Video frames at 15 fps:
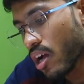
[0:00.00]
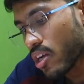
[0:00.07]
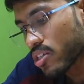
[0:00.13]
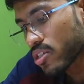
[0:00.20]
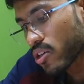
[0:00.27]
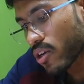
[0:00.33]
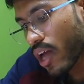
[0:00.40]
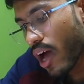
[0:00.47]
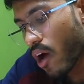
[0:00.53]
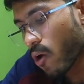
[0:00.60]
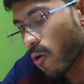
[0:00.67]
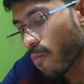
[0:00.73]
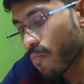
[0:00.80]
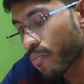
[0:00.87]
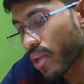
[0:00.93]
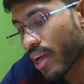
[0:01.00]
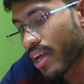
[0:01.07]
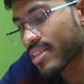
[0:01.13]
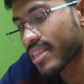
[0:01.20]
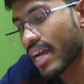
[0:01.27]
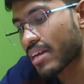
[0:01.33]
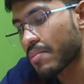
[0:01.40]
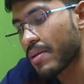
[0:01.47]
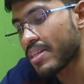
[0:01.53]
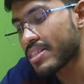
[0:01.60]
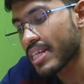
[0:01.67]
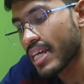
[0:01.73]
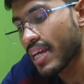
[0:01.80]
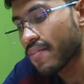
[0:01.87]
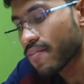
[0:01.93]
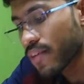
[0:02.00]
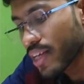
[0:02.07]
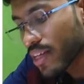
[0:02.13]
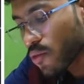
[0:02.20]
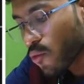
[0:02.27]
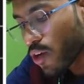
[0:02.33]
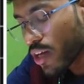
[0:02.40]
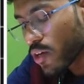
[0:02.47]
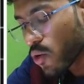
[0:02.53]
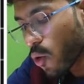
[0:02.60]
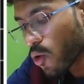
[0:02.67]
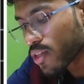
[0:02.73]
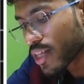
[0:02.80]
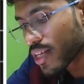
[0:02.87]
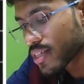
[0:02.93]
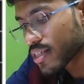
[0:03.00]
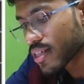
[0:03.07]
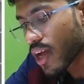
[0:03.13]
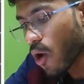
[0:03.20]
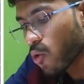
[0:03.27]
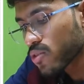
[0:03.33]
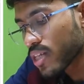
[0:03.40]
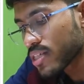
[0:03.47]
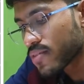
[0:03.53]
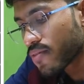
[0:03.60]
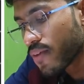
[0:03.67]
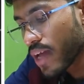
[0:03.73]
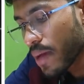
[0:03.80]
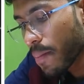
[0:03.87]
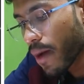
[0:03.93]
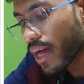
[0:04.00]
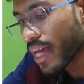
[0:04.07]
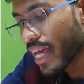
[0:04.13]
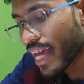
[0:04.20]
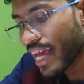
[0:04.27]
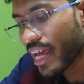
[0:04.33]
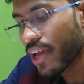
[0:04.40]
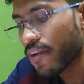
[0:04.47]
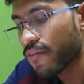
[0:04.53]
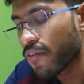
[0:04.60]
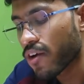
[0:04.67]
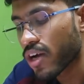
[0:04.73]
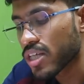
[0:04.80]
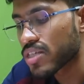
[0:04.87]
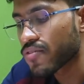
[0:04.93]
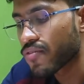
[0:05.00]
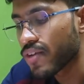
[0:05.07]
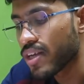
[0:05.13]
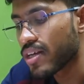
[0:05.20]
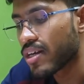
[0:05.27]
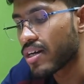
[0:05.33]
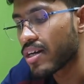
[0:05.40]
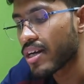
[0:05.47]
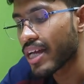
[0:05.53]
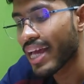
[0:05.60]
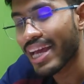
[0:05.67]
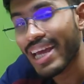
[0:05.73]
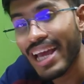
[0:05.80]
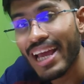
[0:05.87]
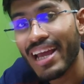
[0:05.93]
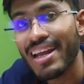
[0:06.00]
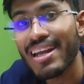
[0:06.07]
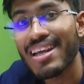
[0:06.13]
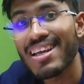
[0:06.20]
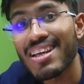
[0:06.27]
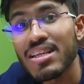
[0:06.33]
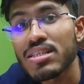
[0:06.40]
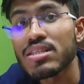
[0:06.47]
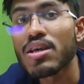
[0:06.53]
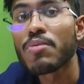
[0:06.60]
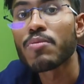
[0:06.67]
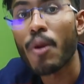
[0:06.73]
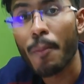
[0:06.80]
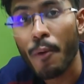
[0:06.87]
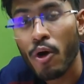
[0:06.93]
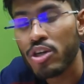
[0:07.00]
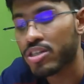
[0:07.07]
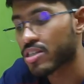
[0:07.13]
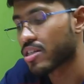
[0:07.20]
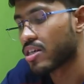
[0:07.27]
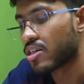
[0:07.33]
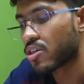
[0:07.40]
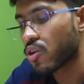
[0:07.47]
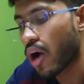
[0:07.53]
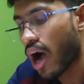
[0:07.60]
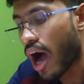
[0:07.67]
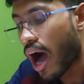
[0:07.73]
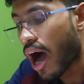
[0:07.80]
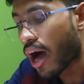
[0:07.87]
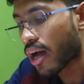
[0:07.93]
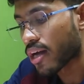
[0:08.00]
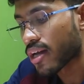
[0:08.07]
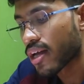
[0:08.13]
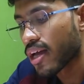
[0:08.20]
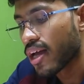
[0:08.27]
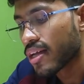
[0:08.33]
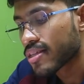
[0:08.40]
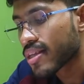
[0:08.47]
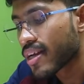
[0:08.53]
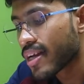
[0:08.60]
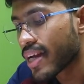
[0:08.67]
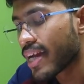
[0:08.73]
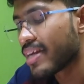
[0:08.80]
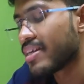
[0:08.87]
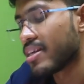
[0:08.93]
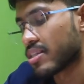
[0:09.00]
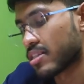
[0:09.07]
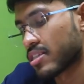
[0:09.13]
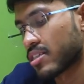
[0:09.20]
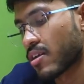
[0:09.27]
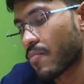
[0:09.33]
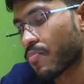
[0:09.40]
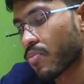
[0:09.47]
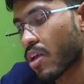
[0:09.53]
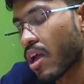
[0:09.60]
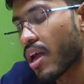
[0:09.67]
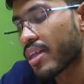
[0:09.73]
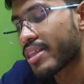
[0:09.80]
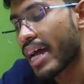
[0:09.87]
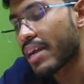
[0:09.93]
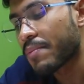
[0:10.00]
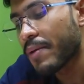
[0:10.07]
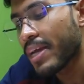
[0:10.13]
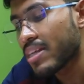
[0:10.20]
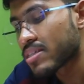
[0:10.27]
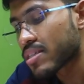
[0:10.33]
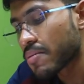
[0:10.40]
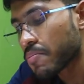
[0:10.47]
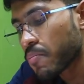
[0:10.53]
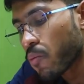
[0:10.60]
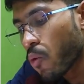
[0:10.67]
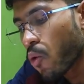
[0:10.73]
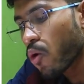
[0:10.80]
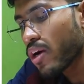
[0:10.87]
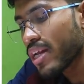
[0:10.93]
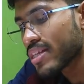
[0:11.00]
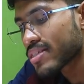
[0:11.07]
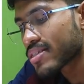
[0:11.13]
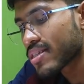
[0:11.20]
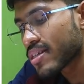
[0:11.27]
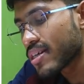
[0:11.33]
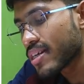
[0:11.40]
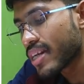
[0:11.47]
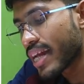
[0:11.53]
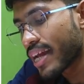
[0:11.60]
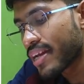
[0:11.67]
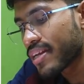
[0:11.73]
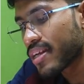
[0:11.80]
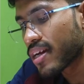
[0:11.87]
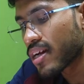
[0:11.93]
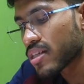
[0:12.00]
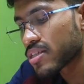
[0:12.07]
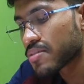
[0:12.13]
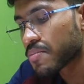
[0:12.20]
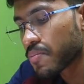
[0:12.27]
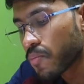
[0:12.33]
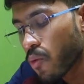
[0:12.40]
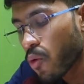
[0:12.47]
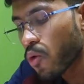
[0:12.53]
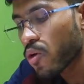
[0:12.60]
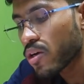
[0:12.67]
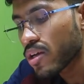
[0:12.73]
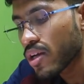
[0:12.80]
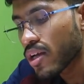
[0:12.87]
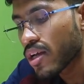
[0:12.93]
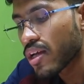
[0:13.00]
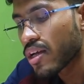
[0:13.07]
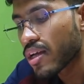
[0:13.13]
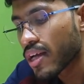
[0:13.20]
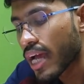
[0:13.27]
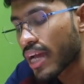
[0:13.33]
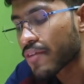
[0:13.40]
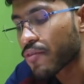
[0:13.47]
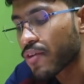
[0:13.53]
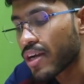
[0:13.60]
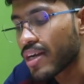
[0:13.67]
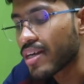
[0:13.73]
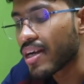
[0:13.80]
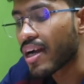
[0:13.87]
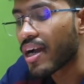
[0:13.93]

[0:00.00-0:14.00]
So now that means if we know this, now this V by A for a sphere again is proportional to R, the radius. That means the more is the radius, more it will